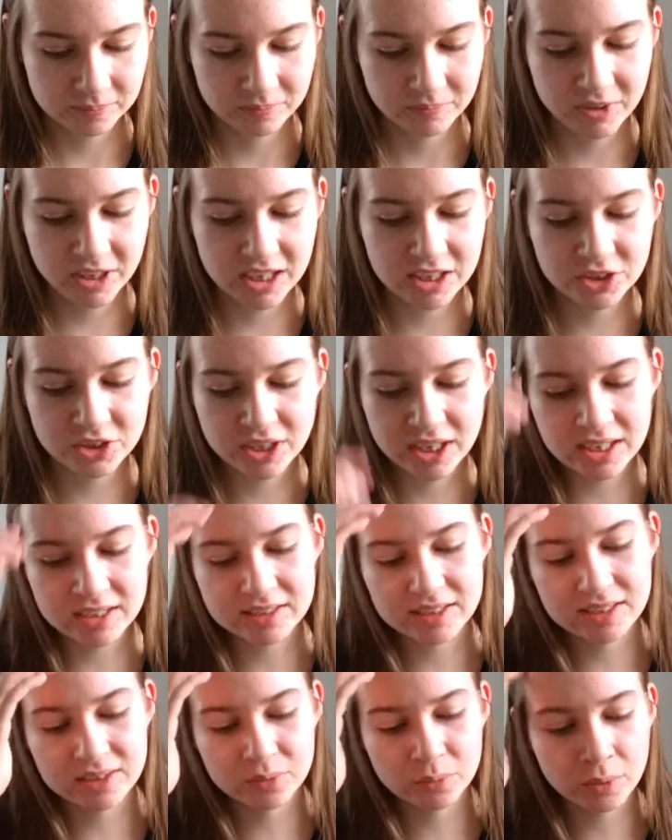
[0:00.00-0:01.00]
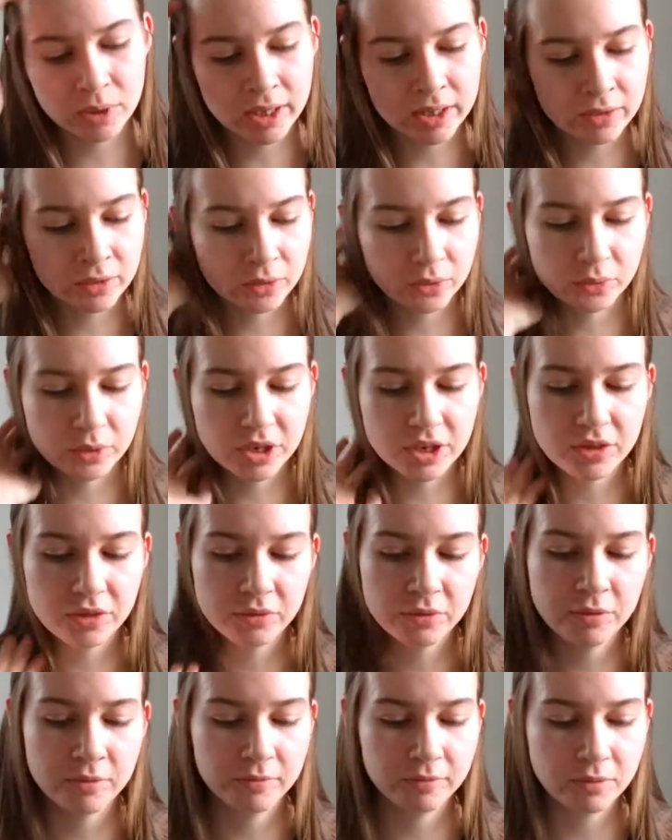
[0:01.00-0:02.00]
But in Genesis 1, 3
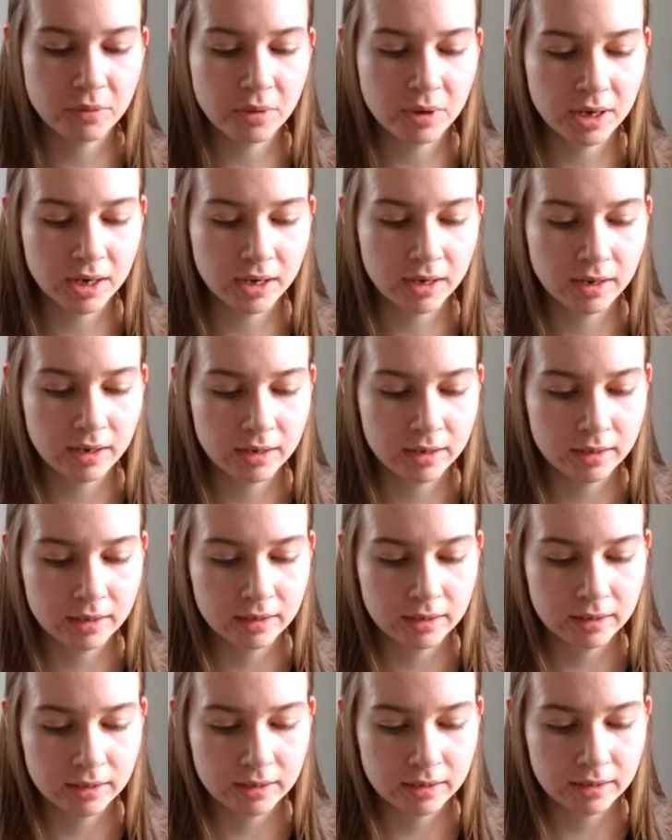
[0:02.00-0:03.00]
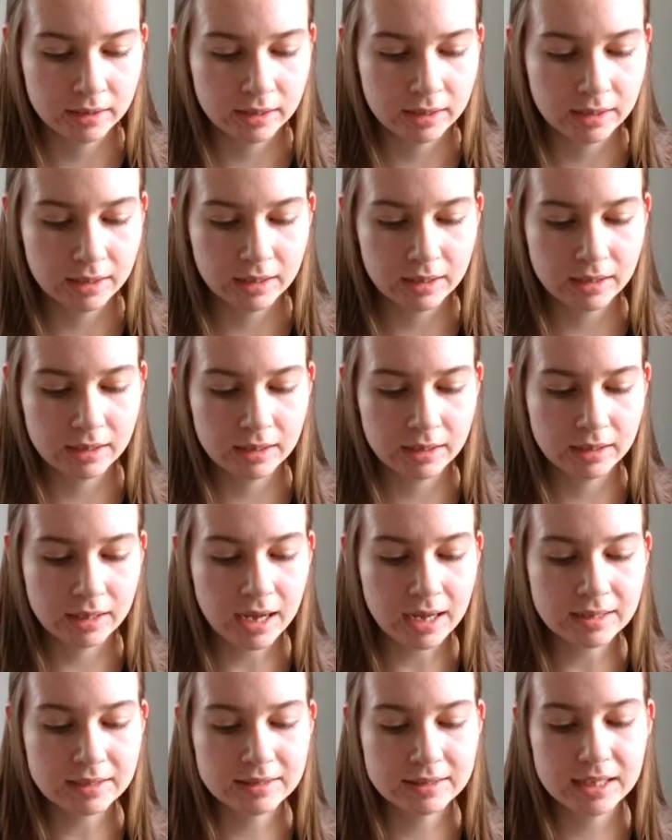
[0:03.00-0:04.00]
through 4,
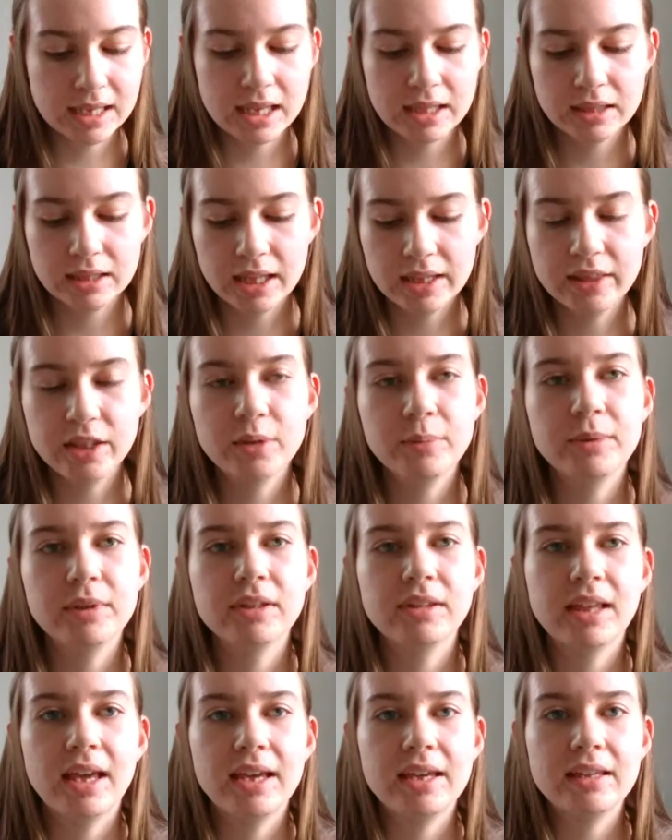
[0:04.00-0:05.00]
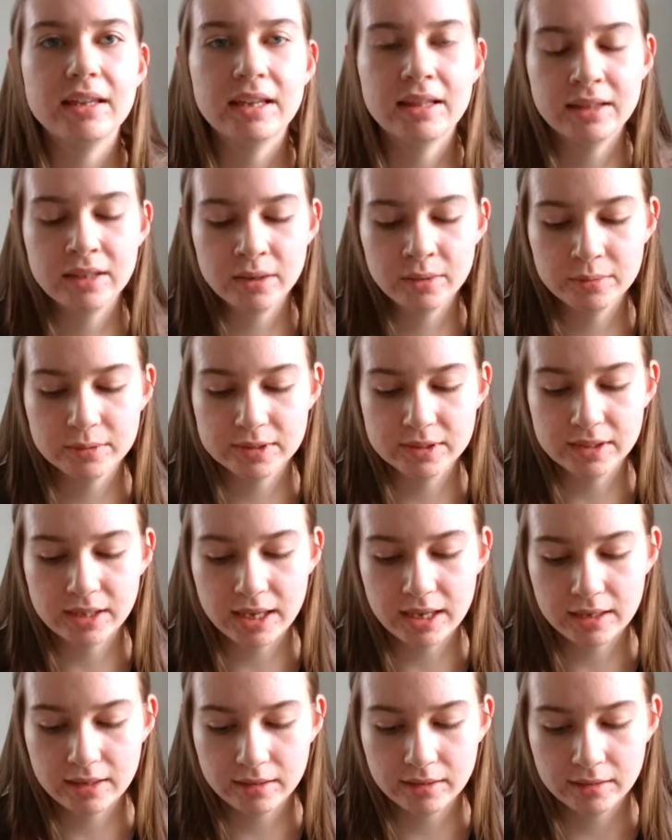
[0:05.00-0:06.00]
God said, "Let there be light," and there was
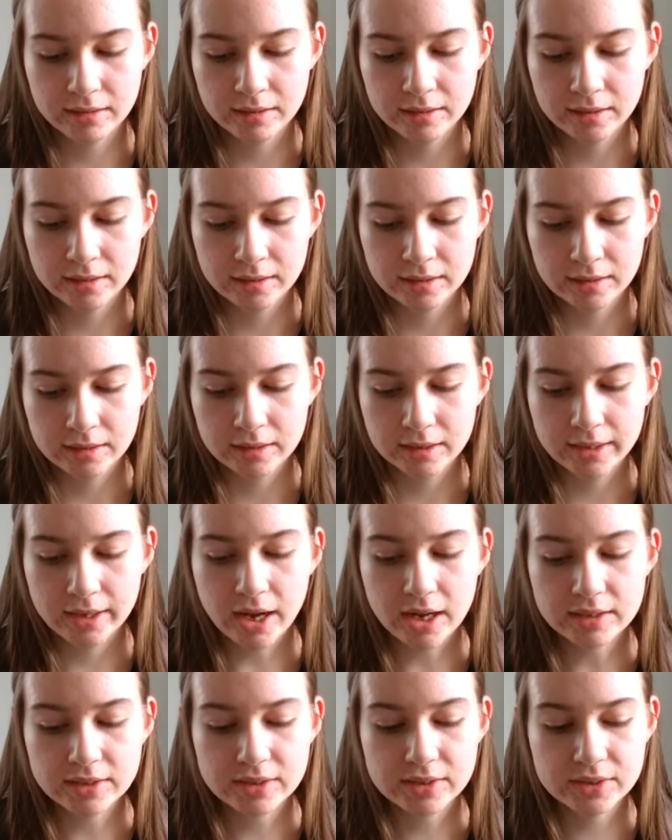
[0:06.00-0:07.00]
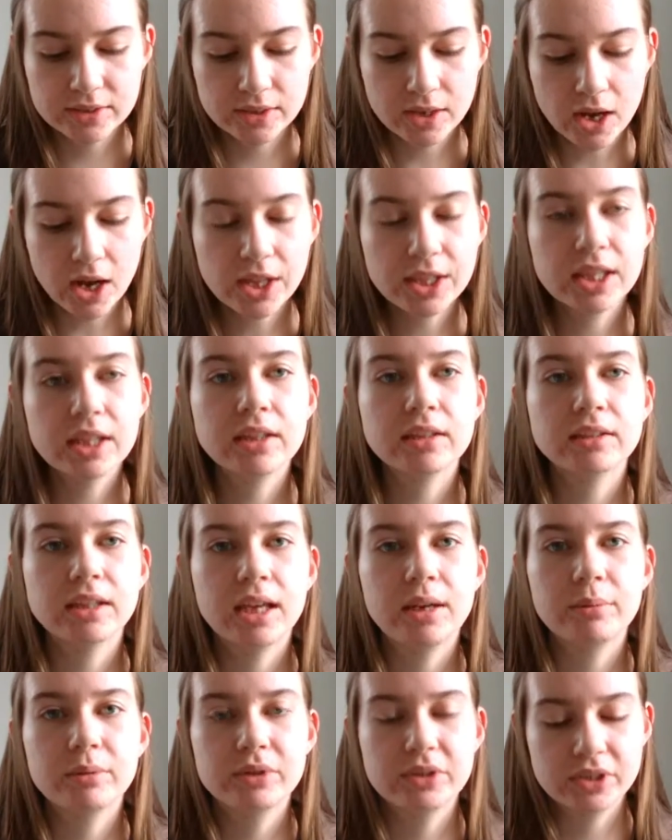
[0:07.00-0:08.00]
light. God saw that the
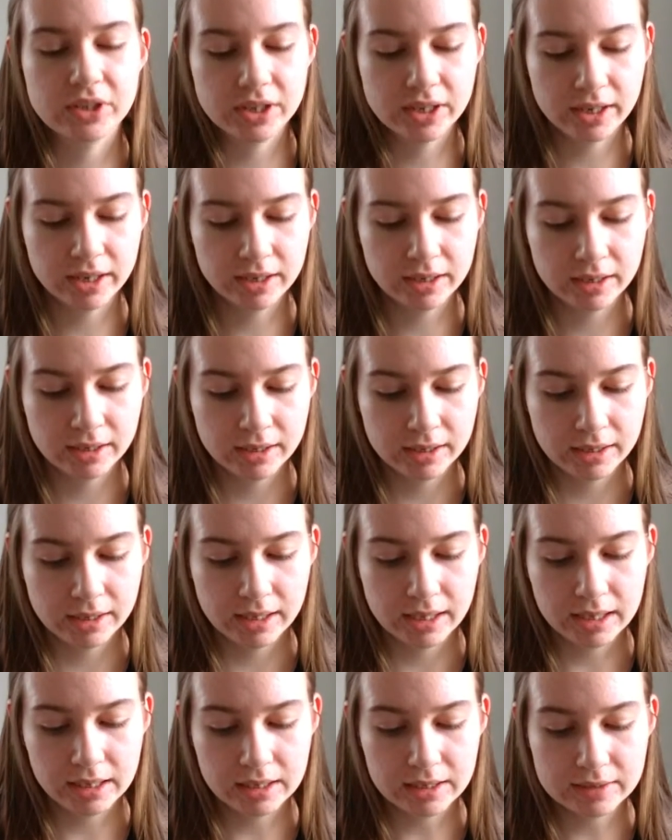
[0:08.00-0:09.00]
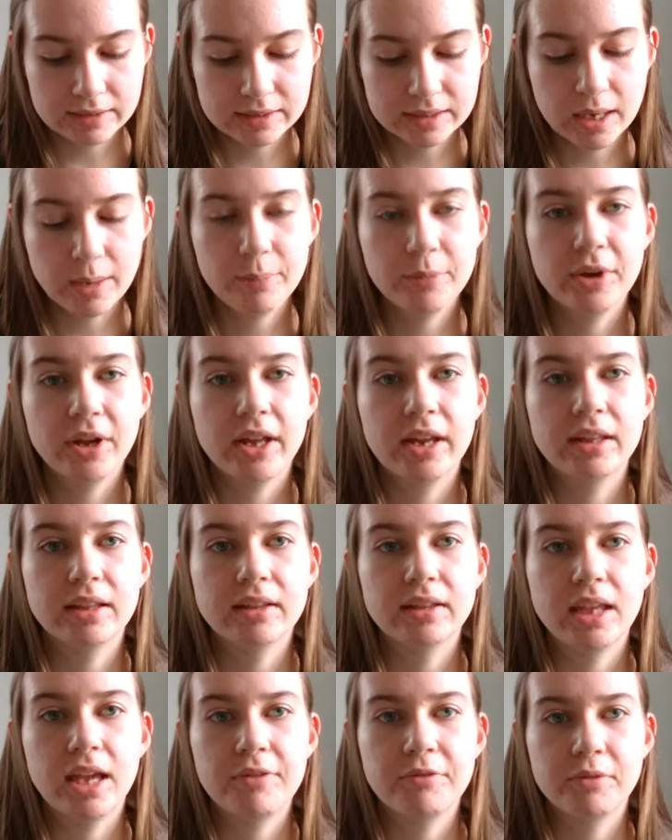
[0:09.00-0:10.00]
light was good, and he separated the
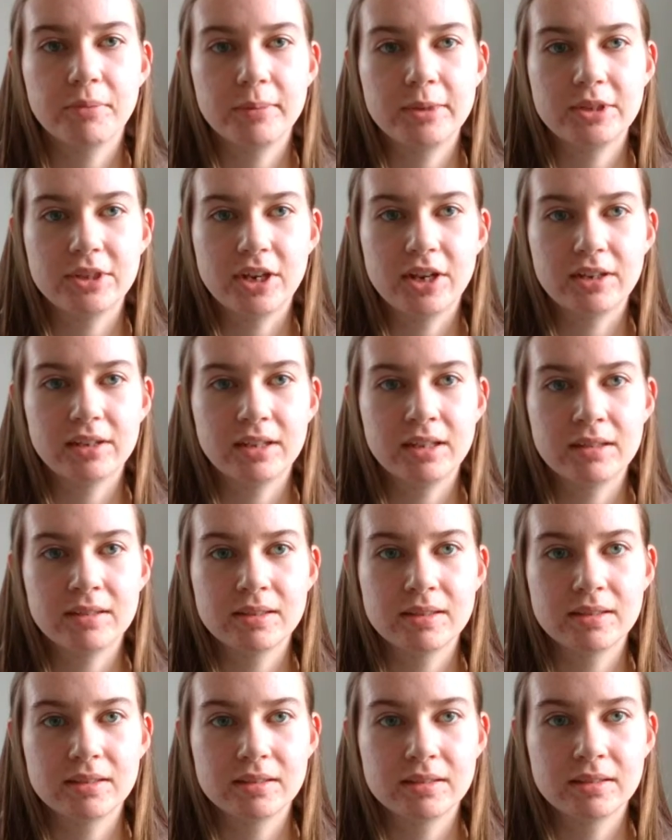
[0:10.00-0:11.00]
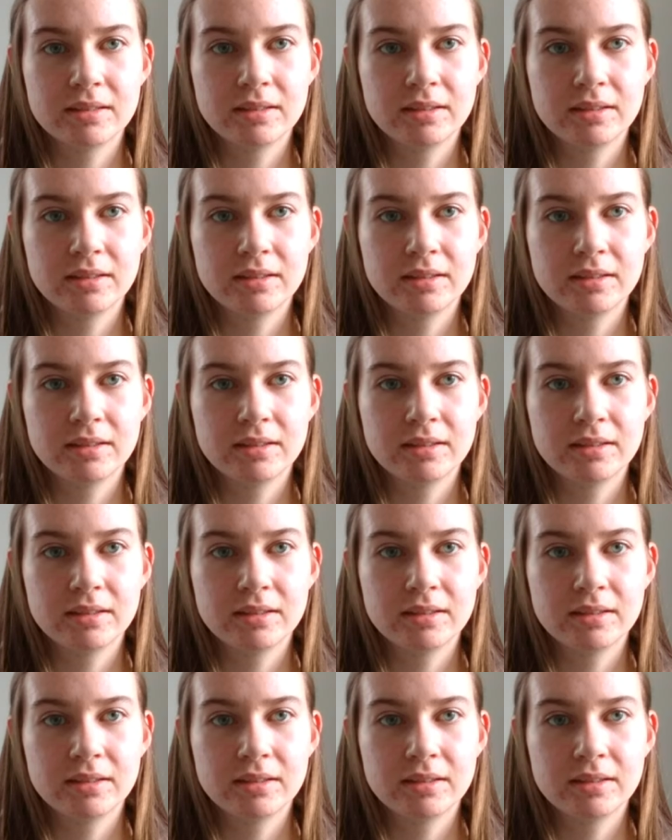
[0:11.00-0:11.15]
light from the darkness.